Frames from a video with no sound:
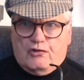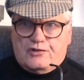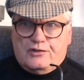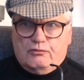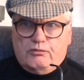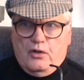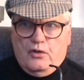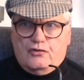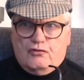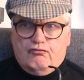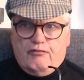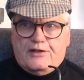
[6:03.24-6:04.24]
the road
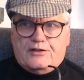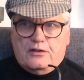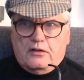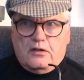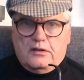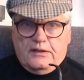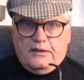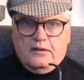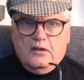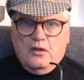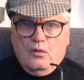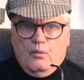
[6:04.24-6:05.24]
regularly
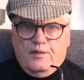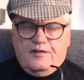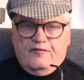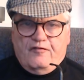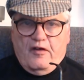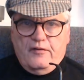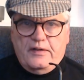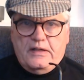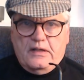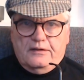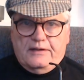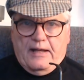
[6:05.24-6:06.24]
with the very
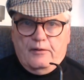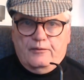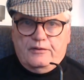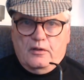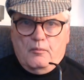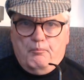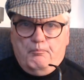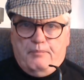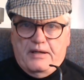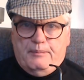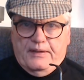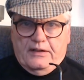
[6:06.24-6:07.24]
loud
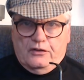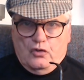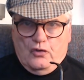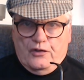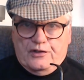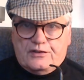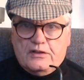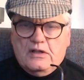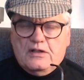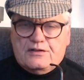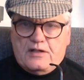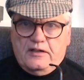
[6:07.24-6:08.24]
beeping noise
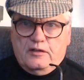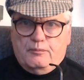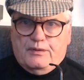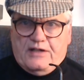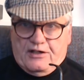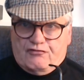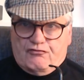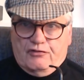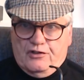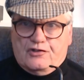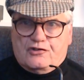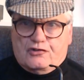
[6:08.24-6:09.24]
telling
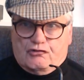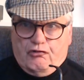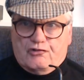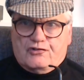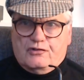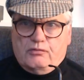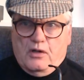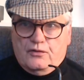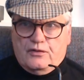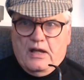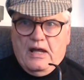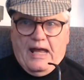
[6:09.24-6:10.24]
pedestrians to cross the
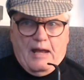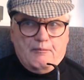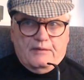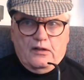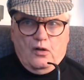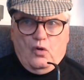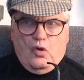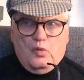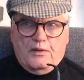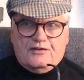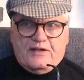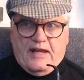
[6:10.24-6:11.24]
road happening
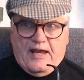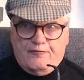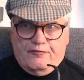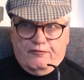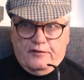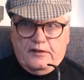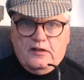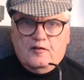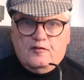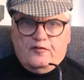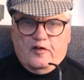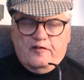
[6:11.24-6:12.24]
almost every
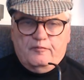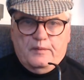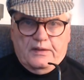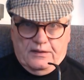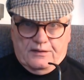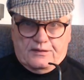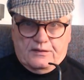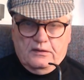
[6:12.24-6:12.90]
five minutes.